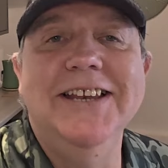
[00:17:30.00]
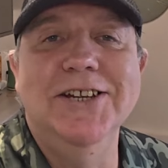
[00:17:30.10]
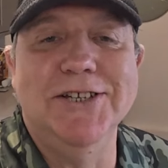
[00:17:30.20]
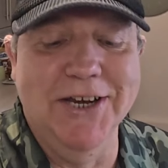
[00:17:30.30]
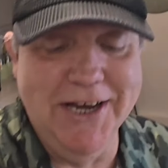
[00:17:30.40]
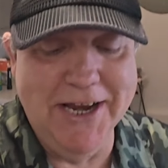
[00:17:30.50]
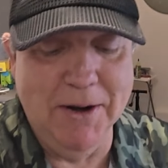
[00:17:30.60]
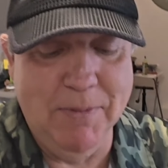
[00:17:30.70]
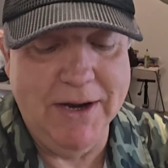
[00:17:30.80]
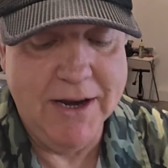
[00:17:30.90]
it? Just a
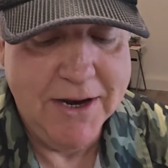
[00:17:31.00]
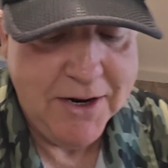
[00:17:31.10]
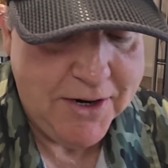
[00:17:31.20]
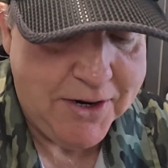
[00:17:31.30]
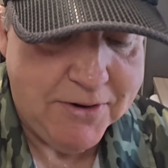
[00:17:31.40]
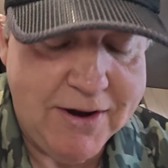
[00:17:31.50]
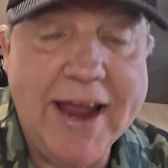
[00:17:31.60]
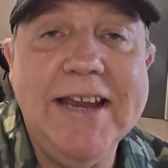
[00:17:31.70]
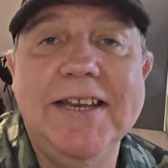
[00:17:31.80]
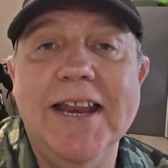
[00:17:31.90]
little bit.
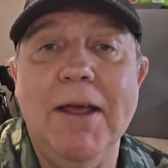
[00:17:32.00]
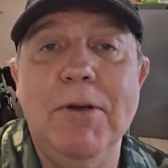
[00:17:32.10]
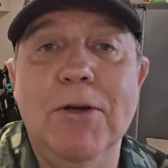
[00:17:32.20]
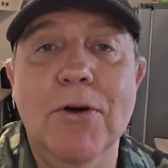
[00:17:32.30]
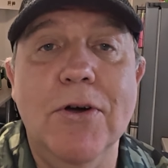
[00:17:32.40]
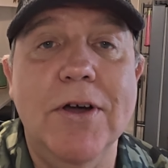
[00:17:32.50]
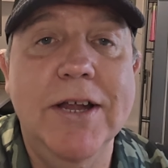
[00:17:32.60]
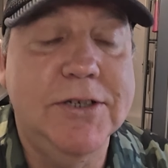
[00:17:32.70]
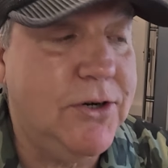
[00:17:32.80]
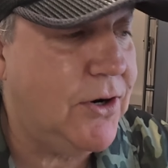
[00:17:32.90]
Right, there we
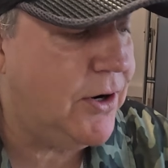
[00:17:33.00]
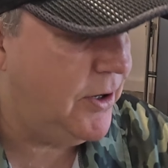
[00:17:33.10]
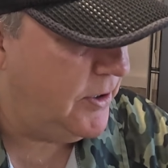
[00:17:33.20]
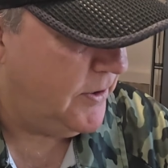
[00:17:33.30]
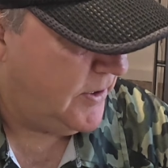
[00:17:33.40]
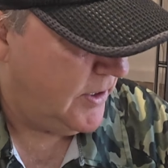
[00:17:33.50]
go. So,